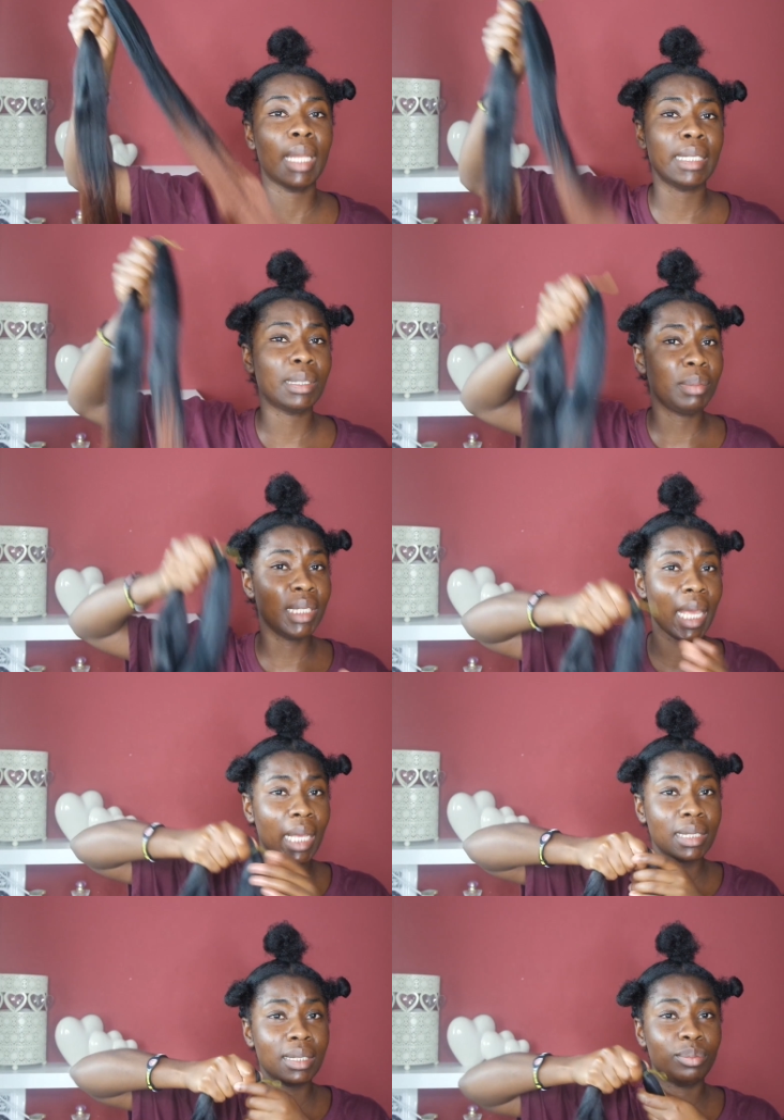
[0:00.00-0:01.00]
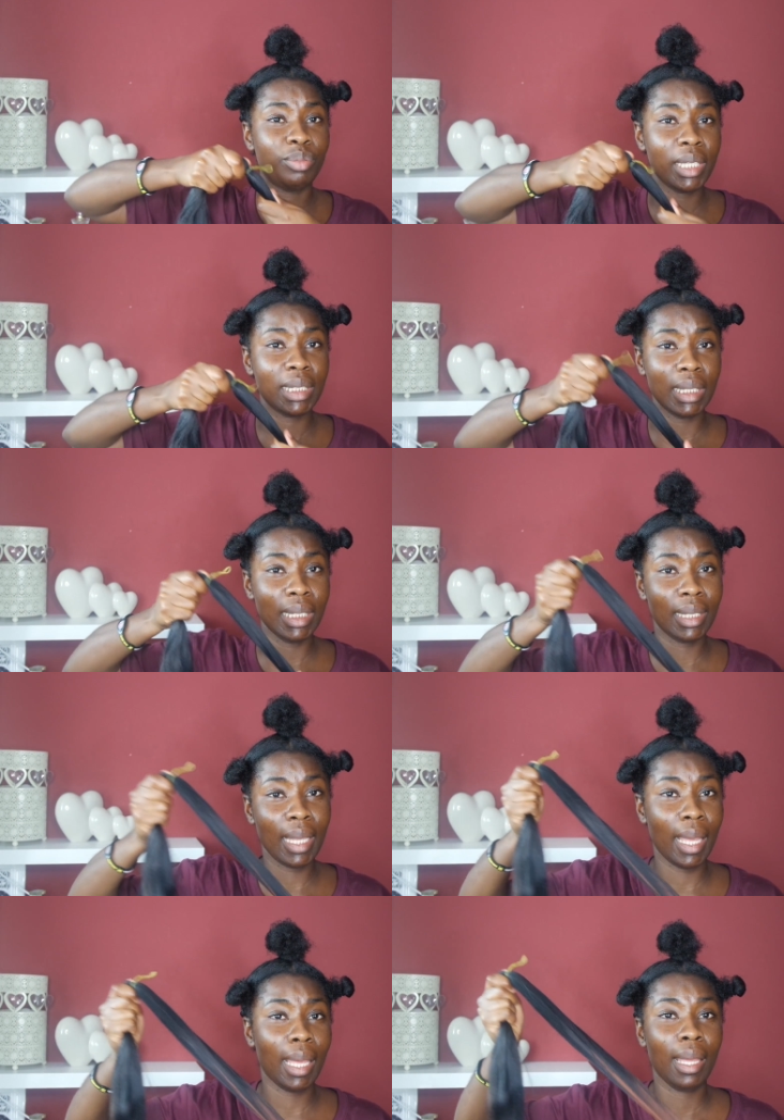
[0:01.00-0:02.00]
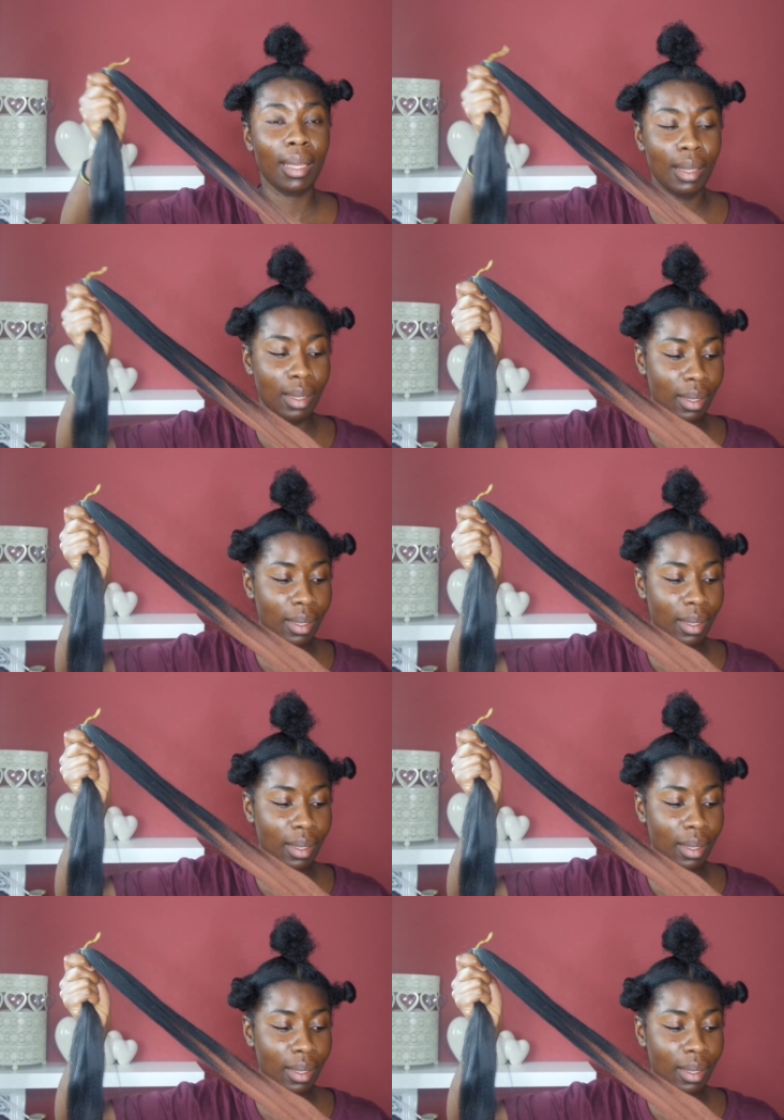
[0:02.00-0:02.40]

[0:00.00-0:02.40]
like some next Brazilian hair.